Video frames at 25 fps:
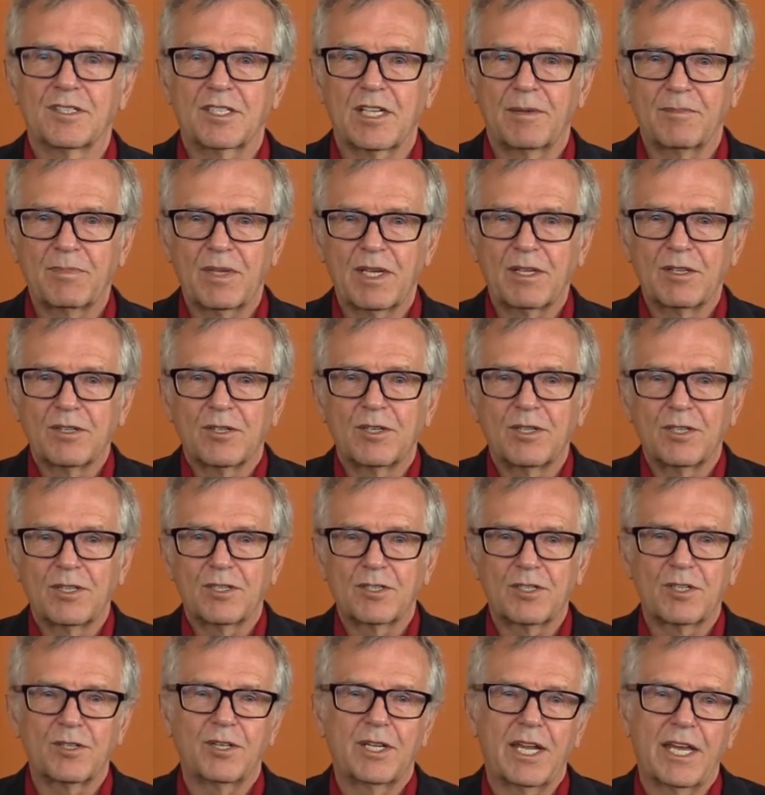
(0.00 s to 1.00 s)
Something good
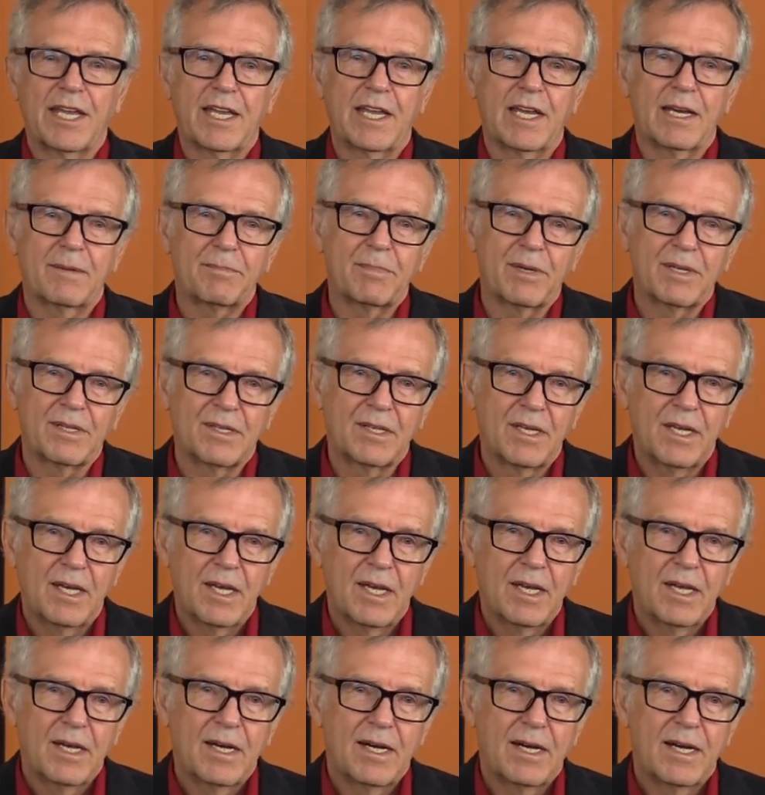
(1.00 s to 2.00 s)
is going to happen
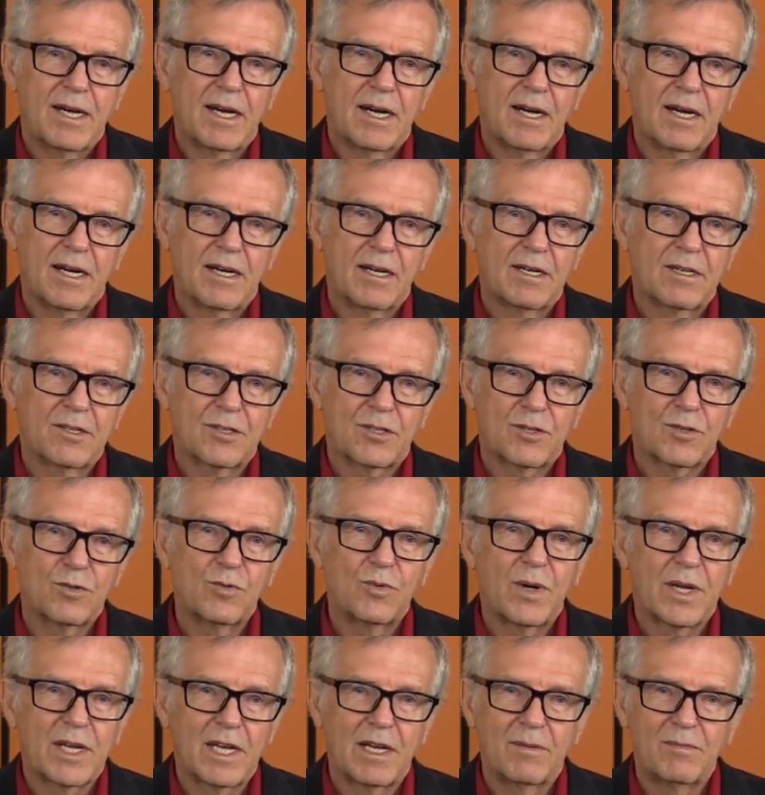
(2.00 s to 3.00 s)
through
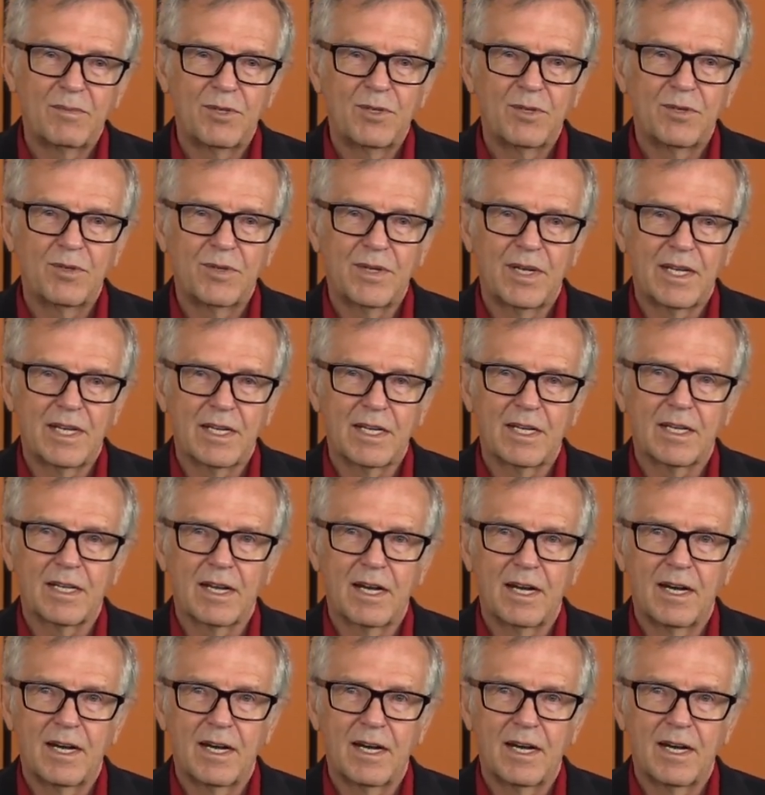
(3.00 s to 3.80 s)
what I'm doing.